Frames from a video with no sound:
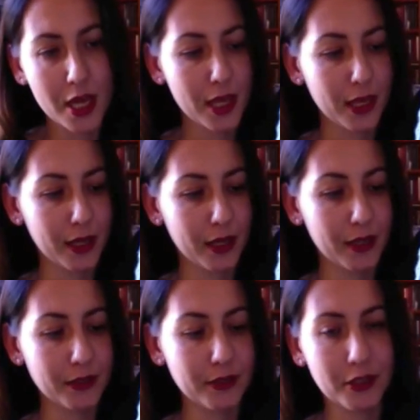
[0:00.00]

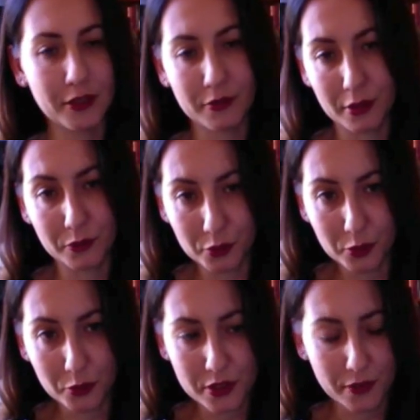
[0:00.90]
and it would
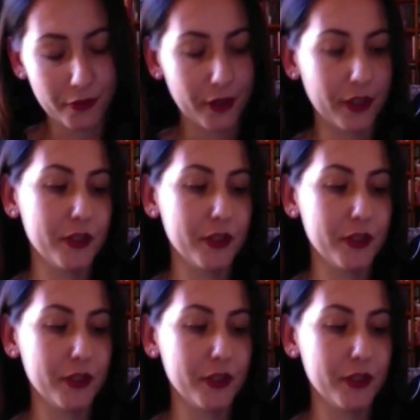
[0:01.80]
look different.